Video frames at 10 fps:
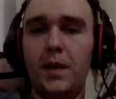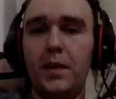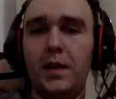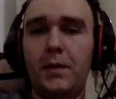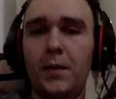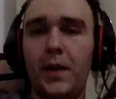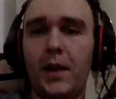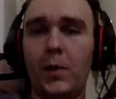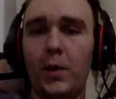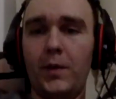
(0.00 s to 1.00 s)
they definitely
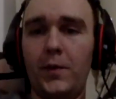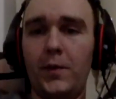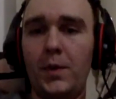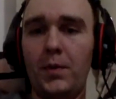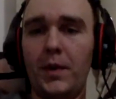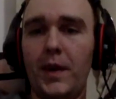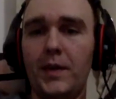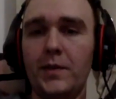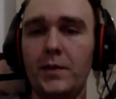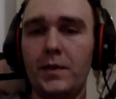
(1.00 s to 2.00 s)
had quite a few people
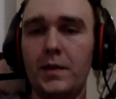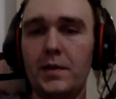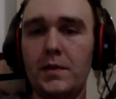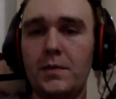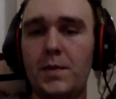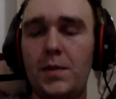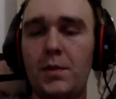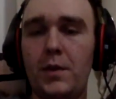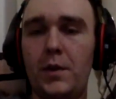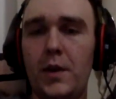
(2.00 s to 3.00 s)
cancel because there's people
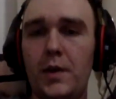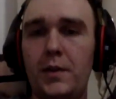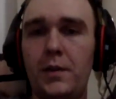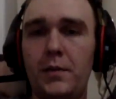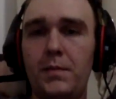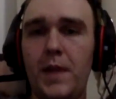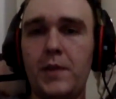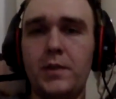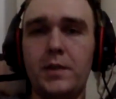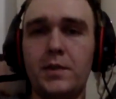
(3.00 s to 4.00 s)
that are on here.
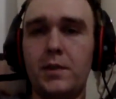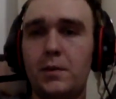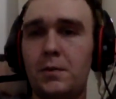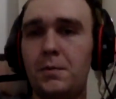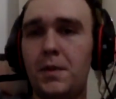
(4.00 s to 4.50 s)
Actually, let's go.